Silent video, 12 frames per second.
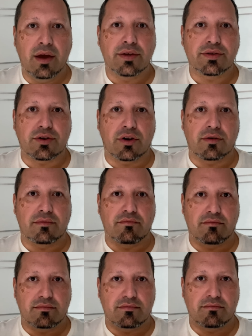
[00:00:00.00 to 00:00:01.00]
Start
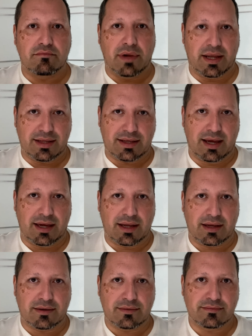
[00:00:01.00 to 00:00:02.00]

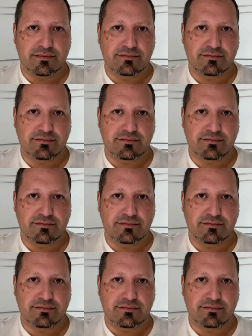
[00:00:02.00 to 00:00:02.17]
meditating.